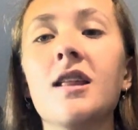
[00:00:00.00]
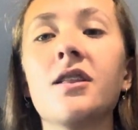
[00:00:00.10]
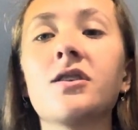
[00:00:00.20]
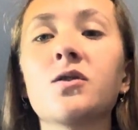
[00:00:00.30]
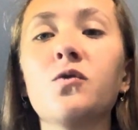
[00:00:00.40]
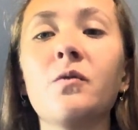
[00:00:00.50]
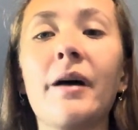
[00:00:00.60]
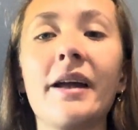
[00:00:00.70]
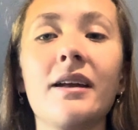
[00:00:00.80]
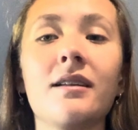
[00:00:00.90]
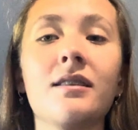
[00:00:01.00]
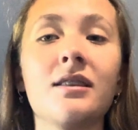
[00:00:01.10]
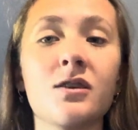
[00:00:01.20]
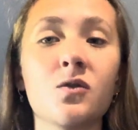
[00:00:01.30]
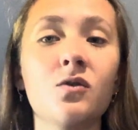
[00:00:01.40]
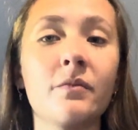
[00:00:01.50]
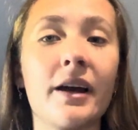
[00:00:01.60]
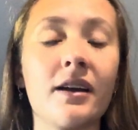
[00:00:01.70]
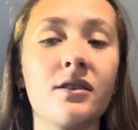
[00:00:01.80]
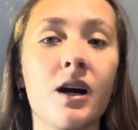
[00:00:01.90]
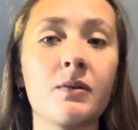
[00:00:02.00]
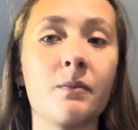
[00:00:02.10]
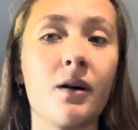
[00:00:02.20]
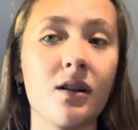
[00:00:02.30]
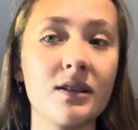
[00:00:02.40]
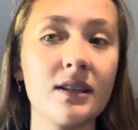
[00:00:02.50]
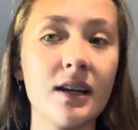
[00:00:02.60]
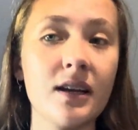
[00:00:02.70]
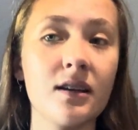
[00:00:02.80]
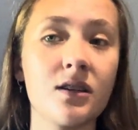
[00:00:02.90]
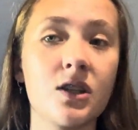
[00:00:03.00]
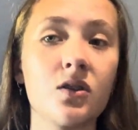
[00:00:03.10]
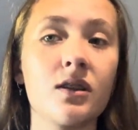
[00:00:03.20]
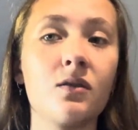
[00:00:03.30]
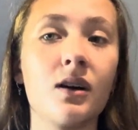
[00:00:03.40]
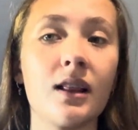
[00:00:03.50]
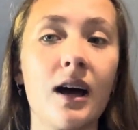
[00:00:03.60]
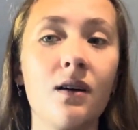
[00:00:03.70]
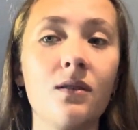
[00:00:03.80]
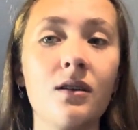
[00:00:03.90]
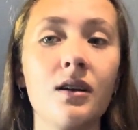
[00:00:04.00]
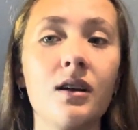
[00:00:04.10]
then the school might adopt a policy to allow